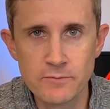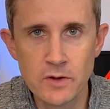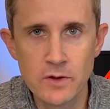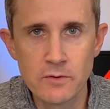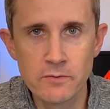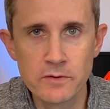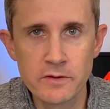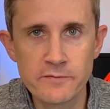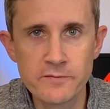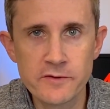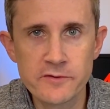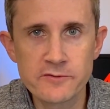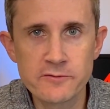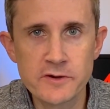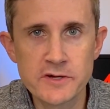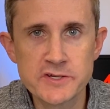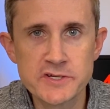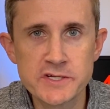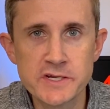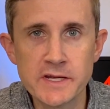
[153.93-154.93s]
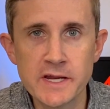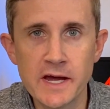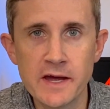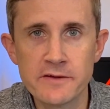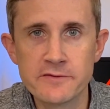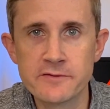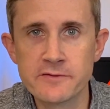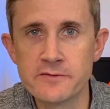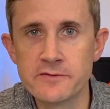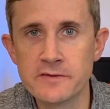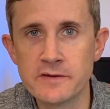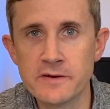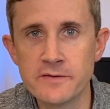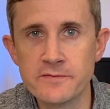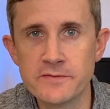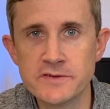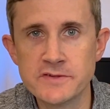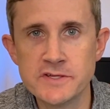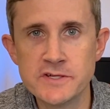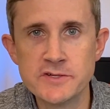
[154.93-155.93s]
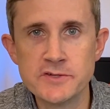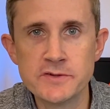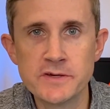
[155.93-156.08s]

Well, the first question you need to ask yourself is, did you